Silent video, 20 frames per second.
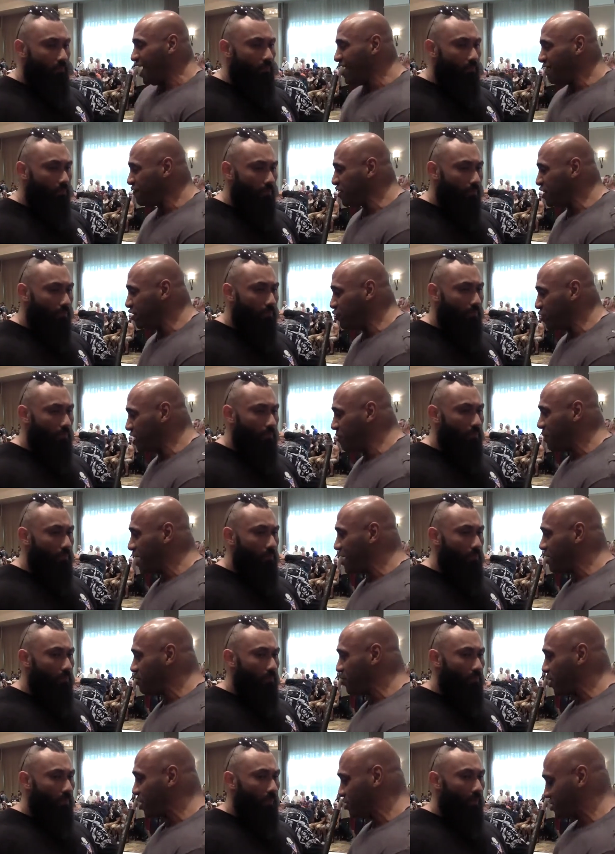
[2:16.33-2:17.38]
Speaker 1: have any weak
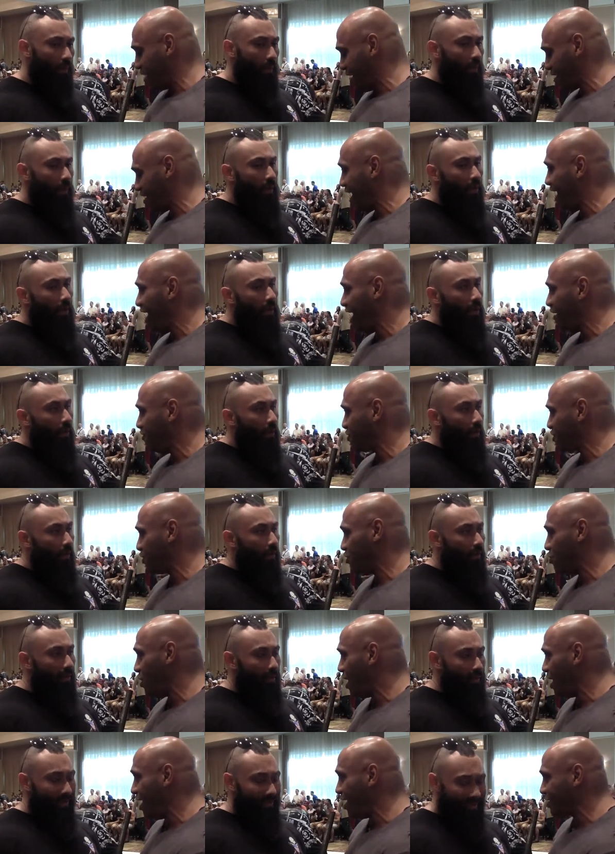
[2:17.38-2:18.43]
body parts like calves and
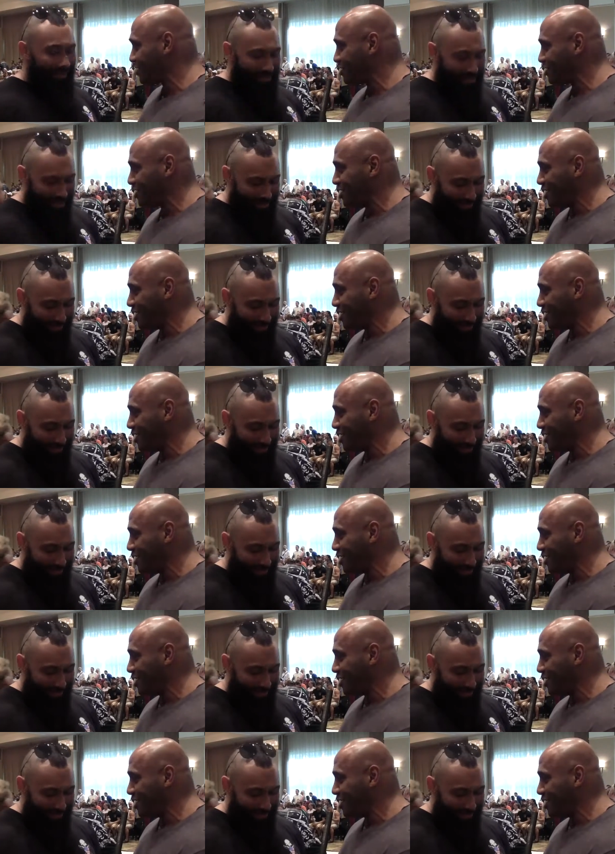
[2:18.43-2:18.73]
quads?